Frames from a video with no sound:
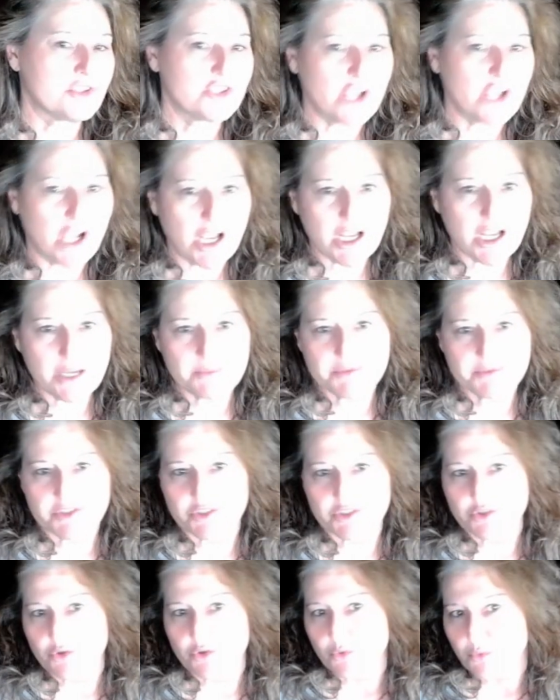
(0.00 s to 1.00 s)
jobs
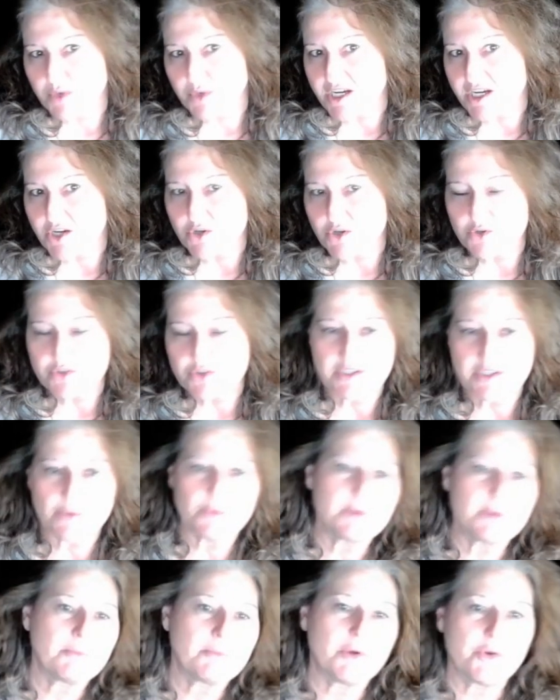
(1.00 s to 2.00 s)
and careers that
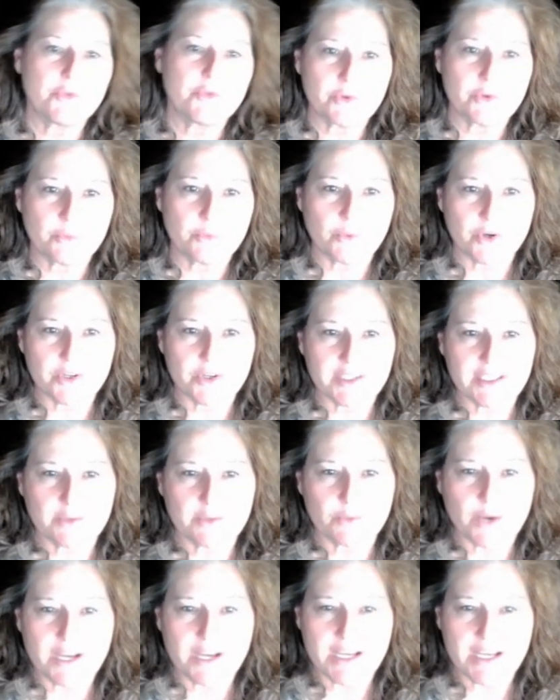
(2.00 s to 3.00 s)
we both are working
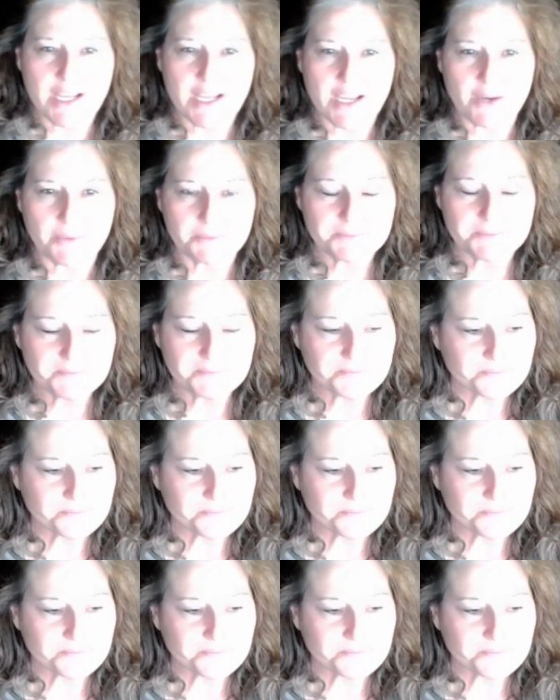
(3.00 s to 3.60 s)
right now,